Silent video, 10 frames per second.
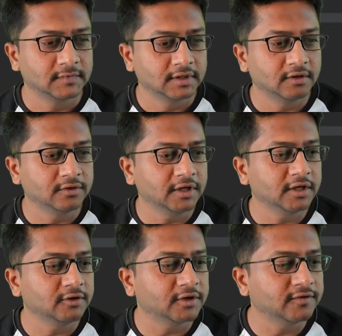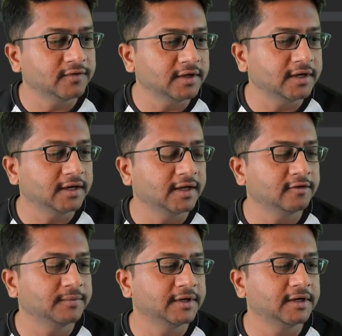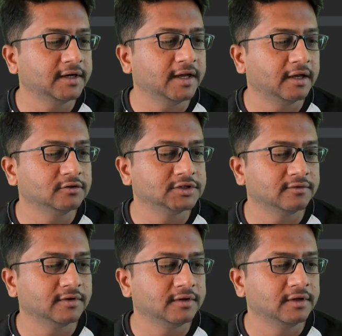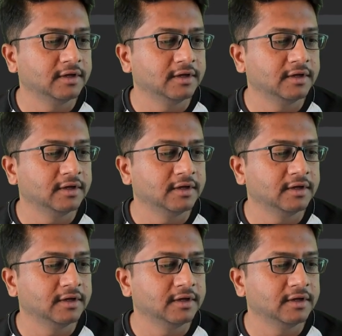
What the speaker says: Now here you can see it has printed hello Java.